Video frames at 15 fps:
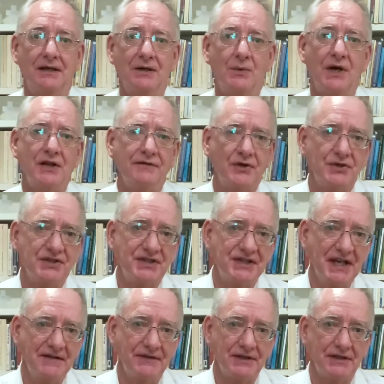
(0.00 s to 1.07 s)
One of her
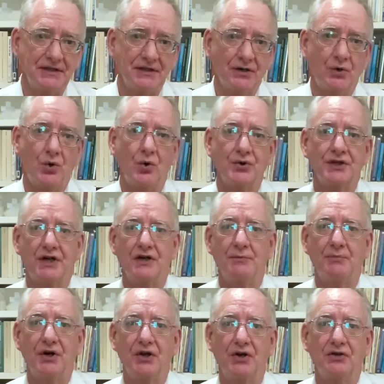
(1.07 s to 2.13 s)
seven
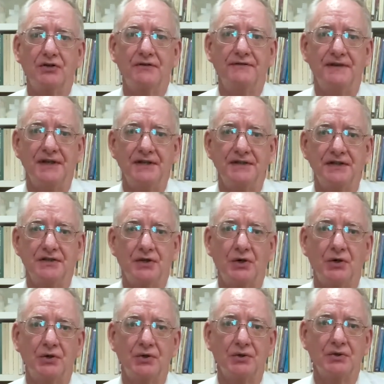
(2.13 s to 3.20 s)
autobiographies is
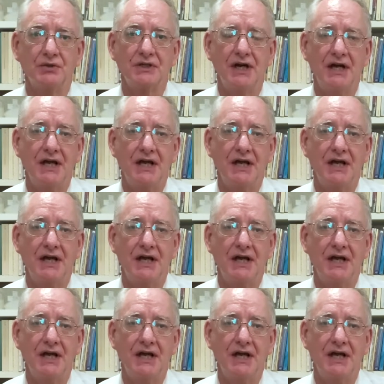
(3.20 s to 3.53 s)
called